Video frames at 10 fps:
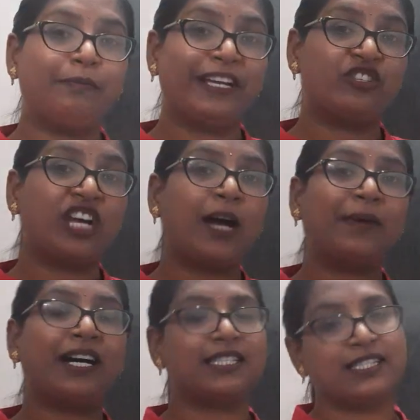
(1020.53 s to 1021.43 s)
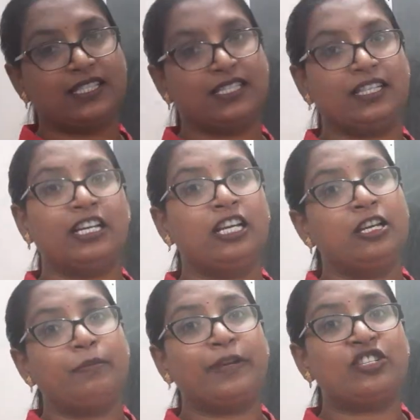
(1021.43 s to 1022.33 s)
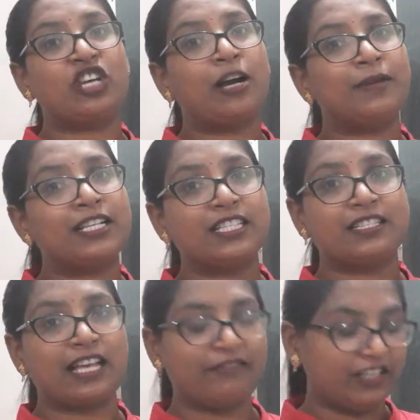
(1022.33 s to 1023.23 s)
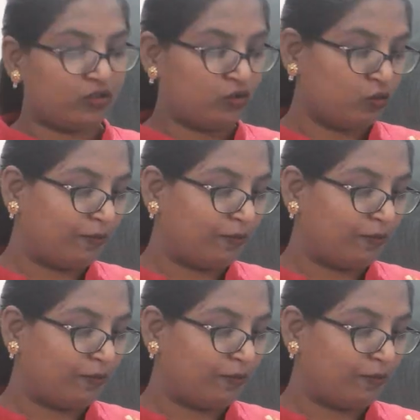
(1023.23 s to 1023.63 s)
pajamas. Pajamas is having two